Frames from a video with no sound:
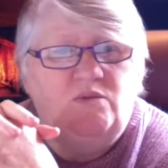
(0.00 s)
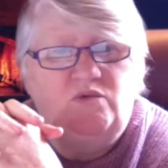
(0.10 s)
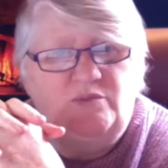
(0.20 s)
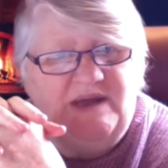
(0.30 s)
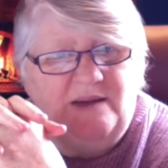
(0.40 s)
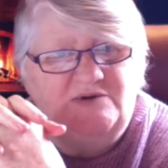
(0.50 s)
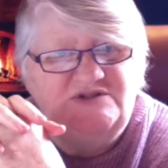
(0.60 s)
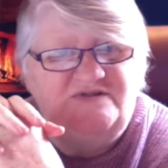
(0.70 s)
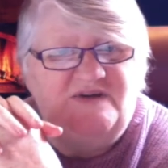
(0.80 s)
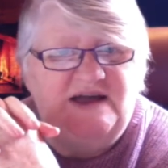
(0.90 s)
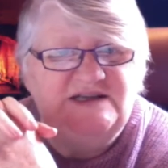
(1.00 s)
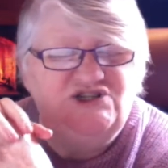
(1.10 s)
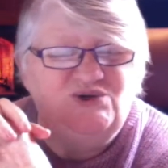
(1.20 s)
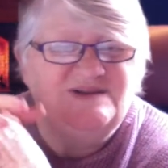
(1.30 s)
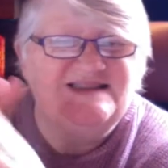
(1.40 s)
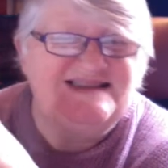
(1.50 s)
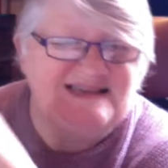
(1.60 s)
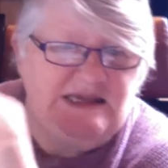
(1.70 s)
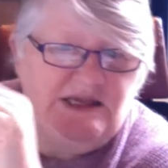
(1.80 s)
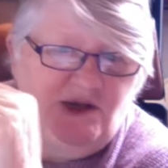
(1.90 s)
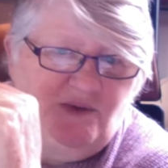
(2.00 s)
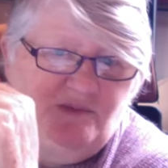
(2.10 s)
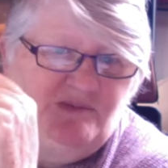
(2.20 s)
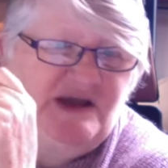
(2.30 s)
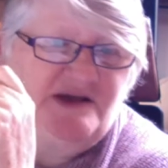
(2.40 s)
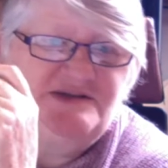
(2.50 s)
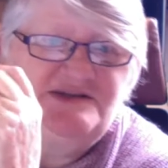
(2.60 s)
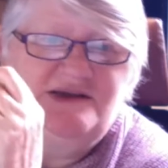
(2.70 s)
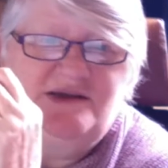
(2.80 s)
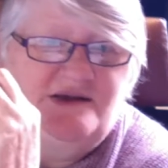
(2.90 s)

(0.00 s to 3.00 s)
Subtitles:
will be able to find you and see you because,